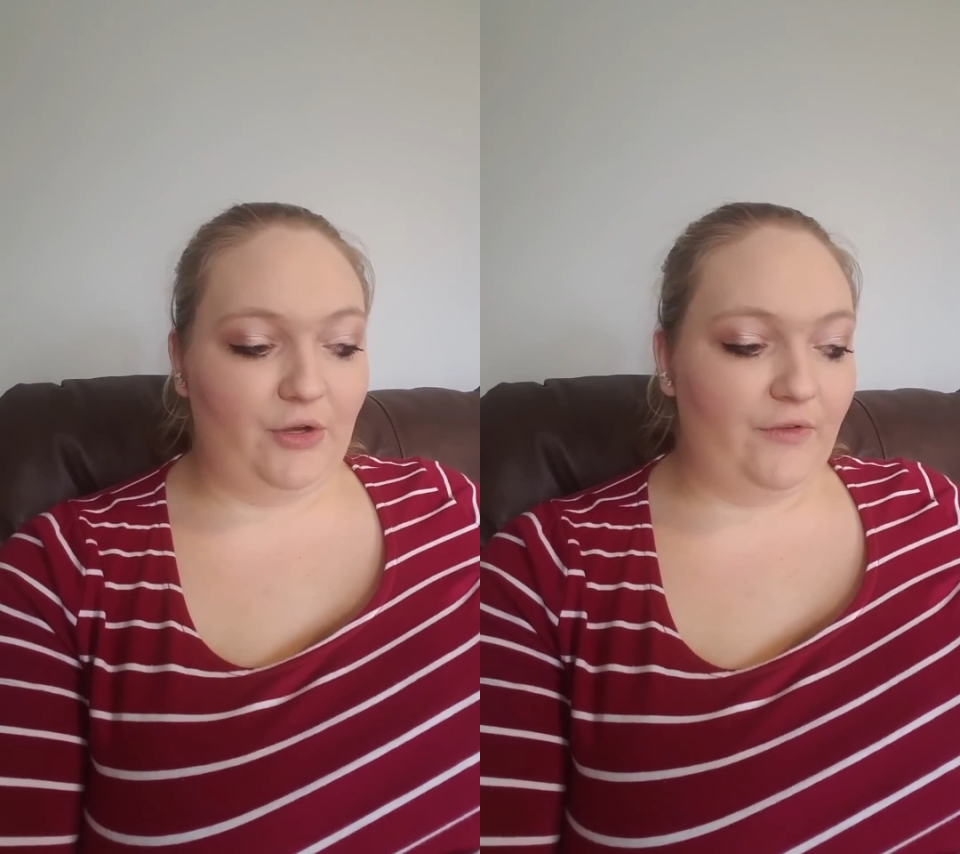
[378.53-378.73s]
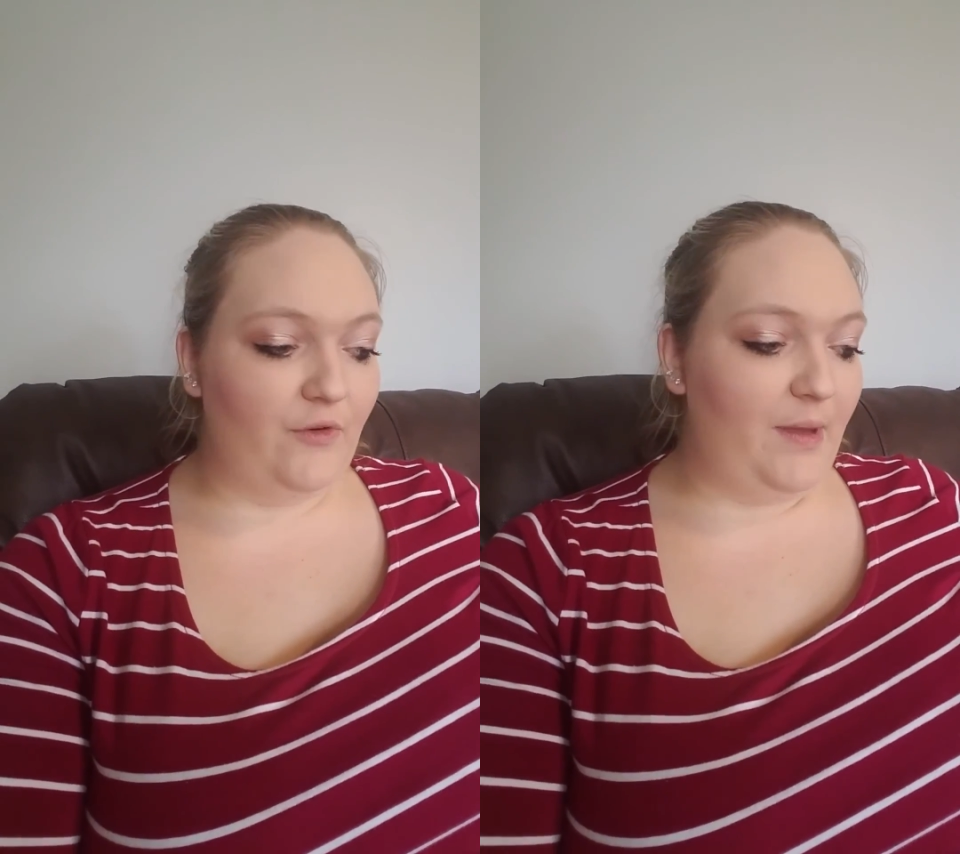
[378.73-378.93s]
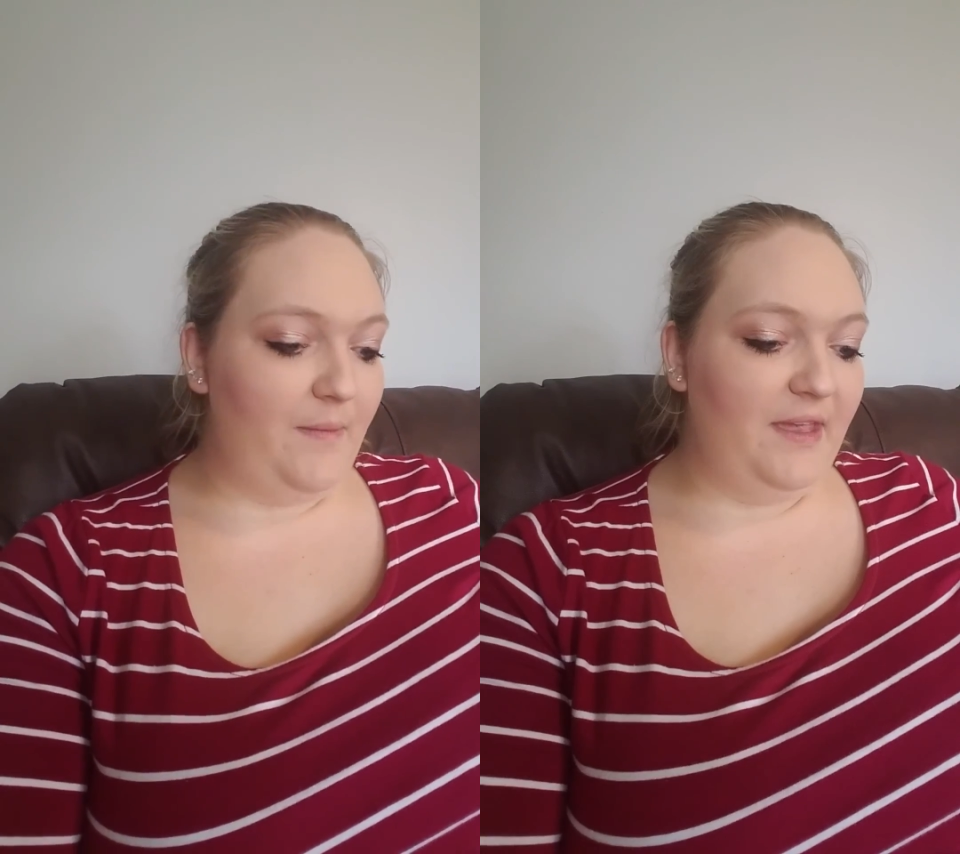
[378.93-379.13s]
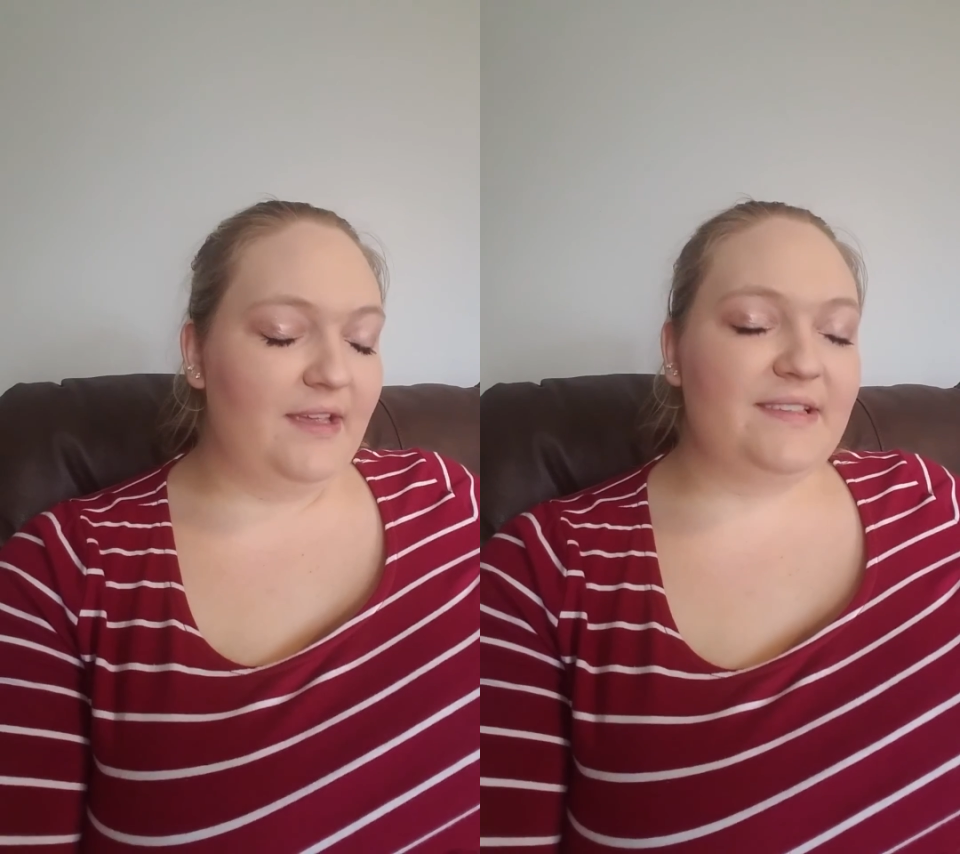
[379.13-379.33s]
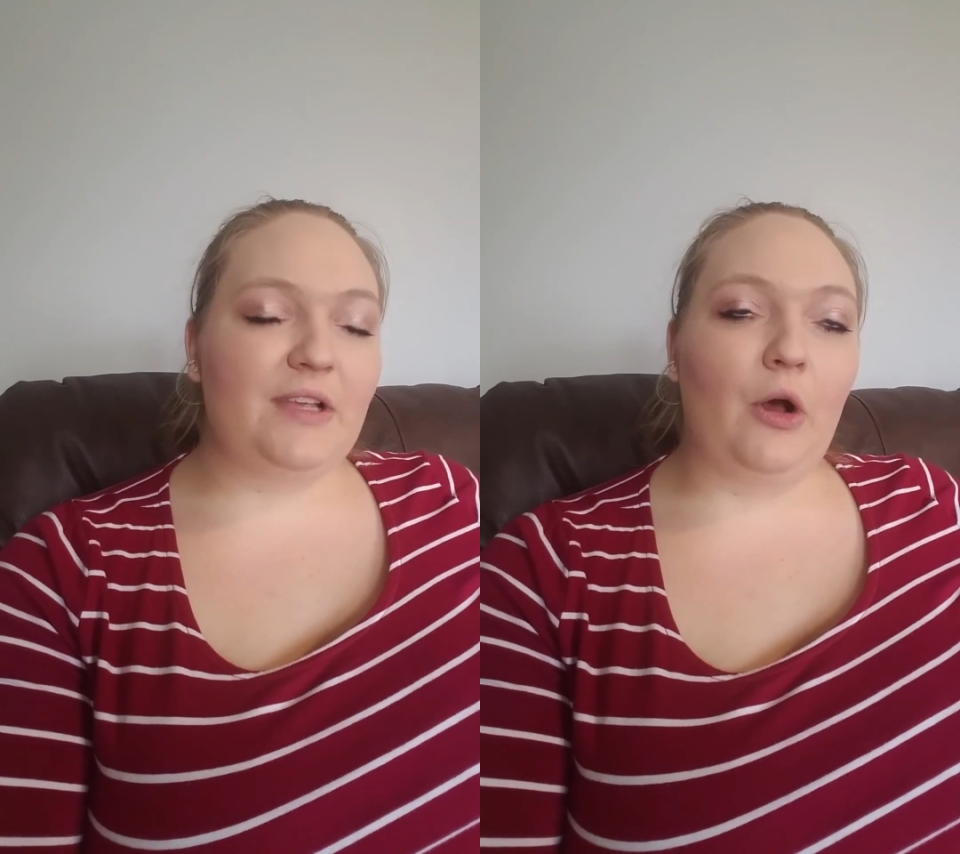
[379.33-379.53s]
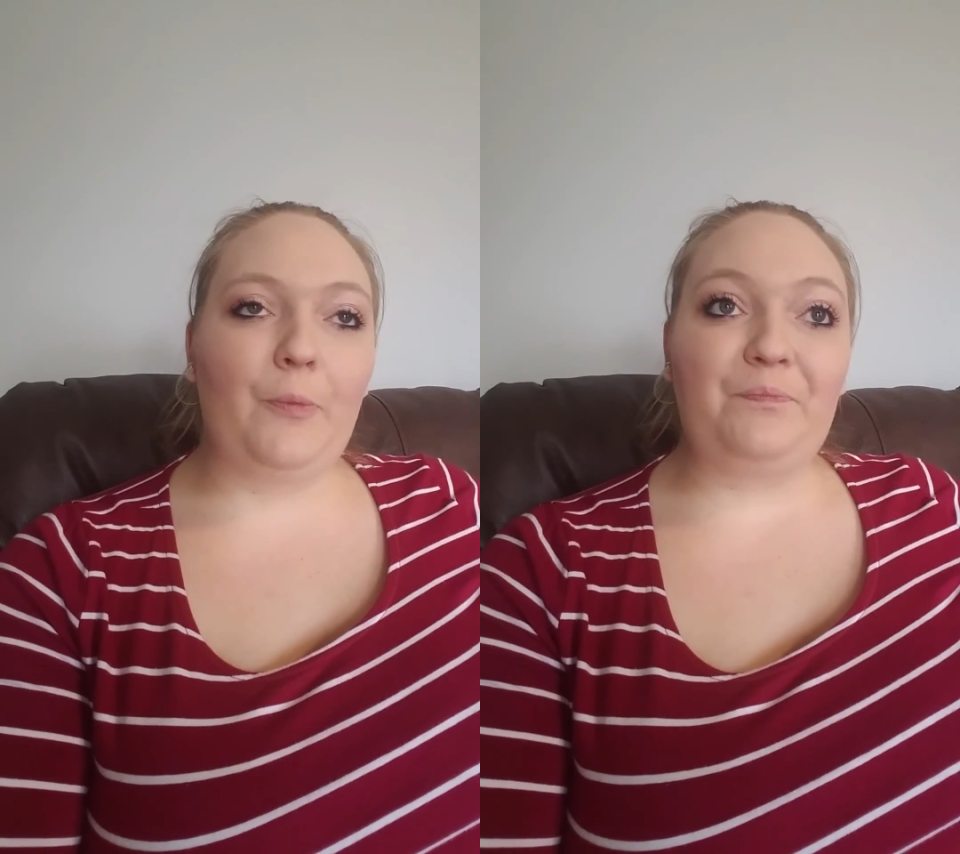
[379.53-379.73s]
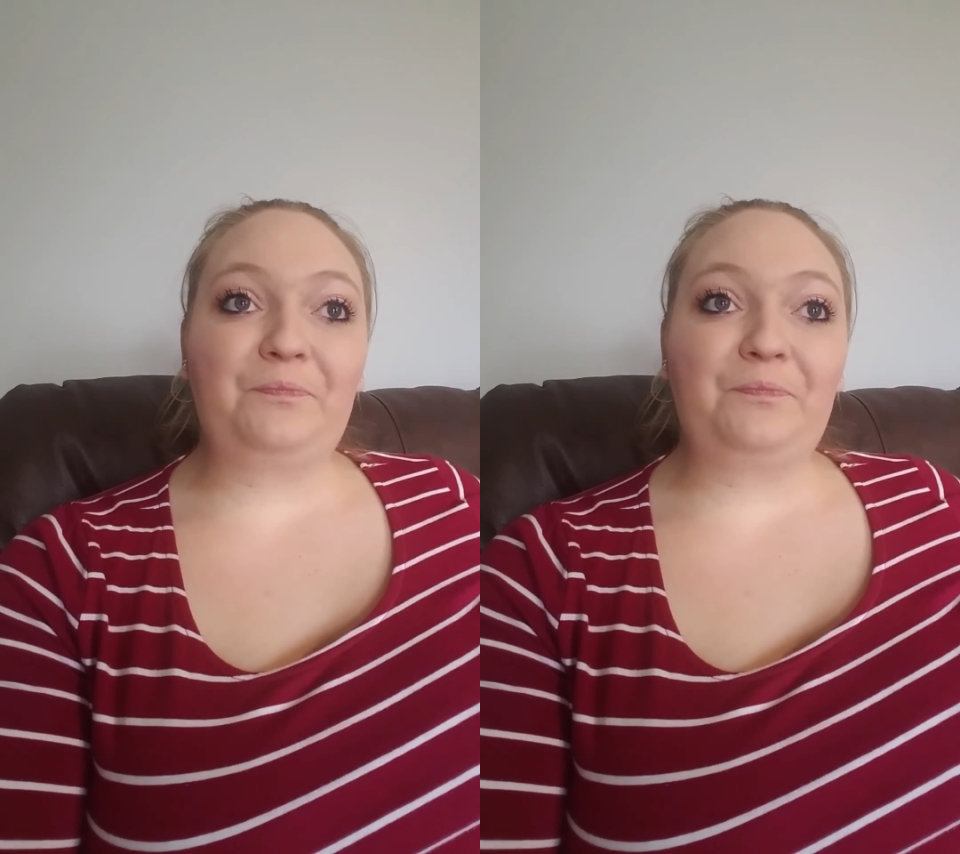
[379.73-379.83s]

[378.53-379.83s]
good for baby. So,